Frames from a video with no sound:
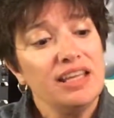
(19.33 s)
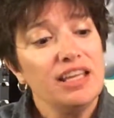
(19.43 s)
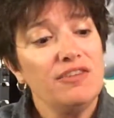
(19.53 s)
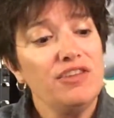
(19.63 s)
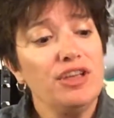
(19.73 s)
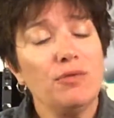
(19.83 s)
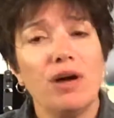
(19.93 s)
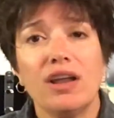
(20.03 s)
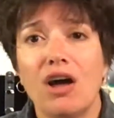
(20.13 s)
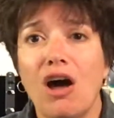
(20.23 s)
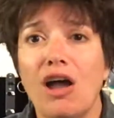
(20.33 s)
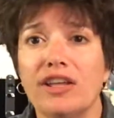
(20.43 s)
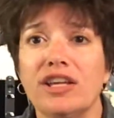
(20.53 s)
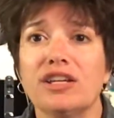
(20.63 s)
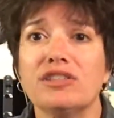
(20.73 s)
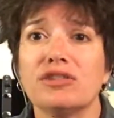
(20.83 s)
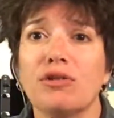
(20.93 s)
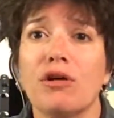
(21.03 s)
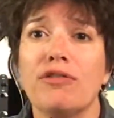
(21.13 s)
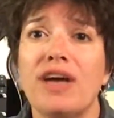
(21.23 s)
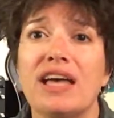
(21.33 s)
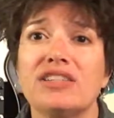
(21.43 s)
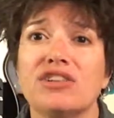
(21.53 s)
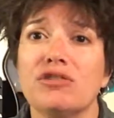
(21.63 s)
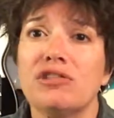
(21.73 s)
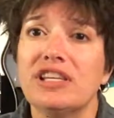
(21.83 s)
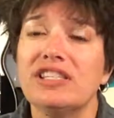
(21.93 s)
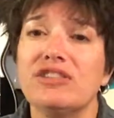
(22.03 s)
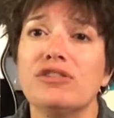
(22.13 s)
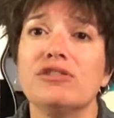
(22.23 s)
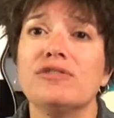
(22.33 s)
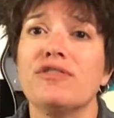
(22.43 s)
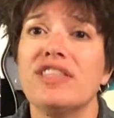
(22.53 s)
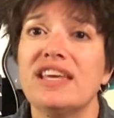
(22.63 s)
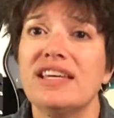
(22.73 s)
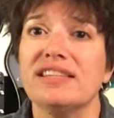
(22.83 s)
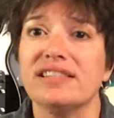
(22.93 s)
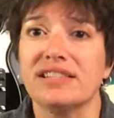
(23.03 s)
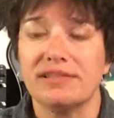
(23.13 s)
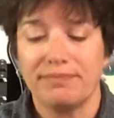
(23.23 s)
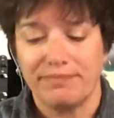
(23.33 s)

If you want audience growth, ask your listeners for this.